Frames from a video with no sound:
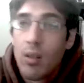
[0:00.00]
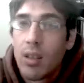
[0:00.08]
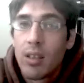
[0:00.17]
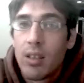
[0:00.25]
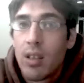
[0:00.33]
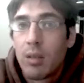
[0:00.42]

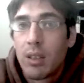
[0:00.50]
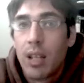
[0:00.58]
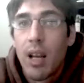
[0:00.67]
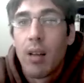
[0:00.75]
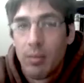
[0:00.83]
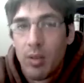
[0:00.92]
let's double
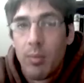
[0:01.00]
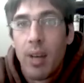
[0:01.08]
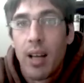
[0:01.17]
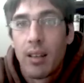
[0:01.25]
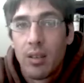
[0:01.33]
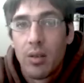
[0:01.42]
down,
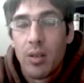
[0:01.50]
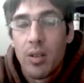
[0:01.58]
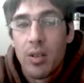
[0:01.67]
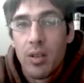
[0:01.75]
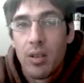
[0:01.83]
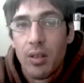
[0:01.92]
back to
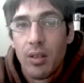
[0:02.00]
torture.